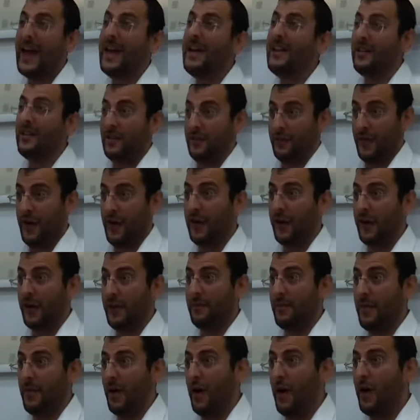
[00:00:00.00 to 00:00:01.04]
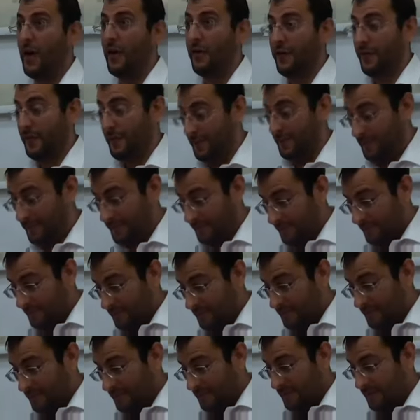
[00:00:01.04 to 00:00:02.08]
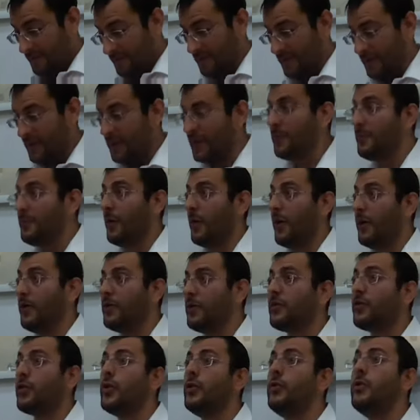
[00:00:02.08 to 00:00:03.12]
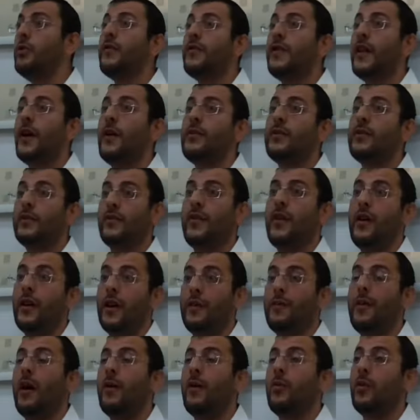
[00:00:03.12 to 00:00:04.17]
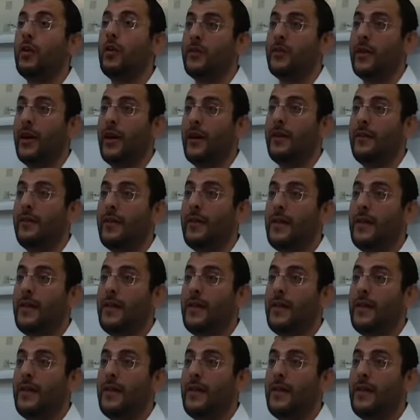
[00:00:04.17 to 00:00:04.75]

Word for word: eight tfachim of the bor, two of those tfachim are water.